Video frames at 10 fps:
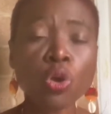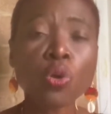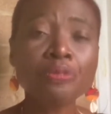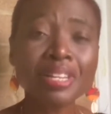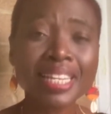
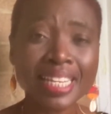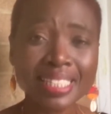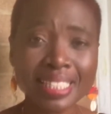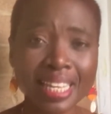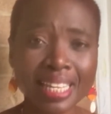
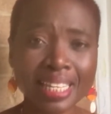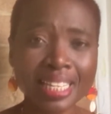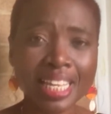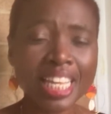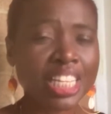COVID-19
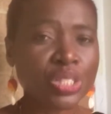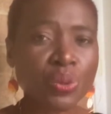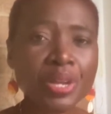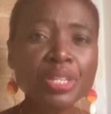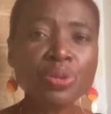is
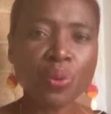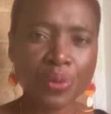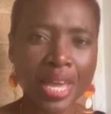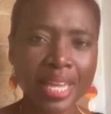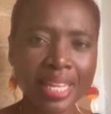going
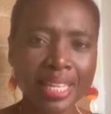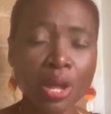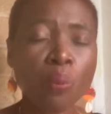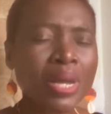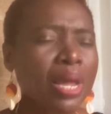nowhere.
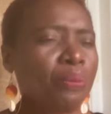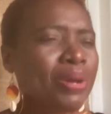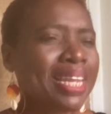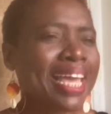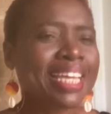Whether we
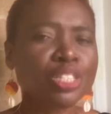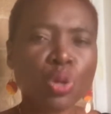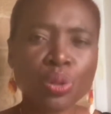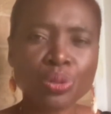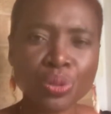like it
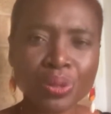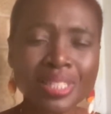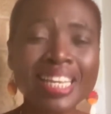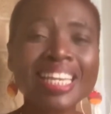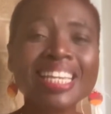or not,
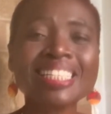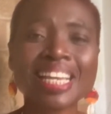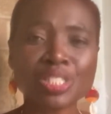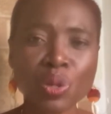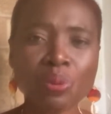it
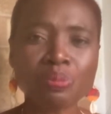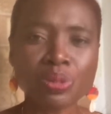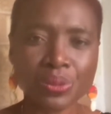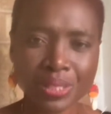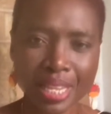has come
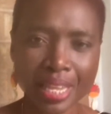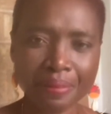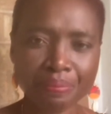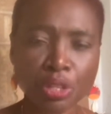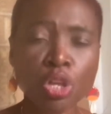to stay.
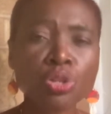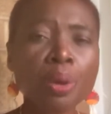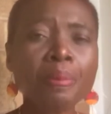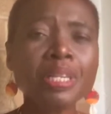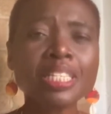
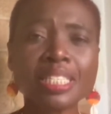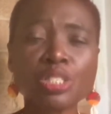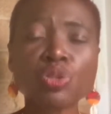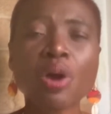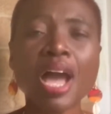Nobody
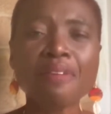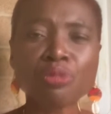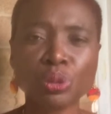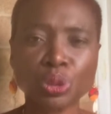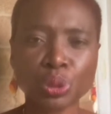seems to have
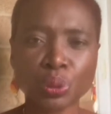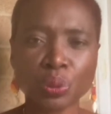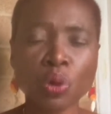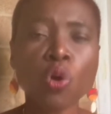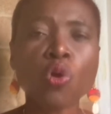control
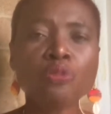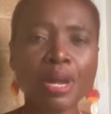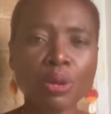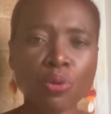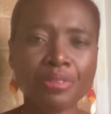
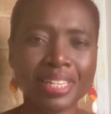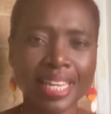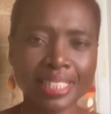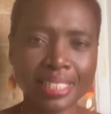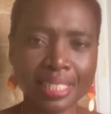over
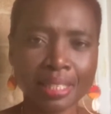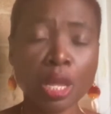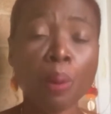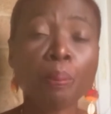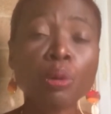COVID-19,
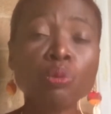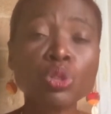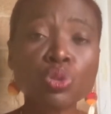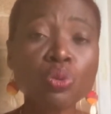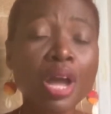but we
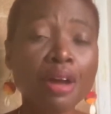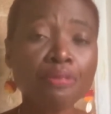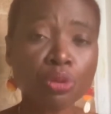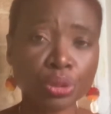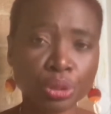do
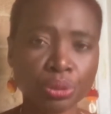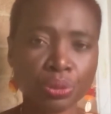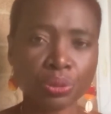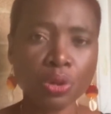have control